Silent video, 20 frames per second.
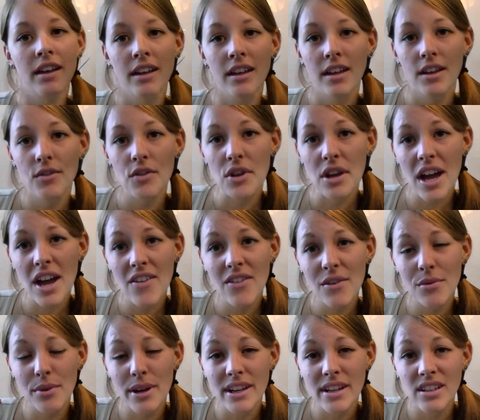If you
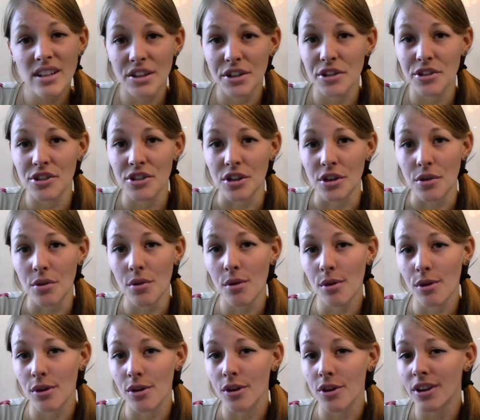haven't read Naruto,
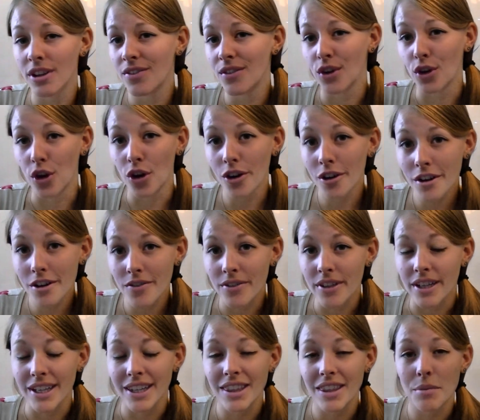or even heard of
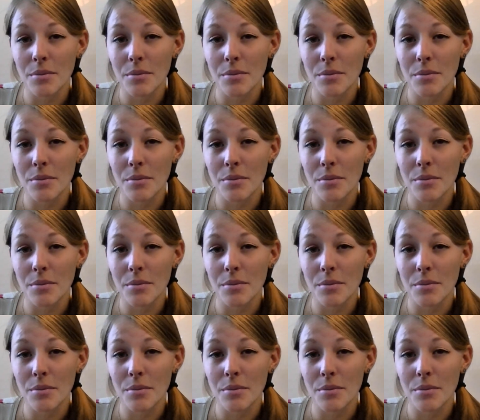it,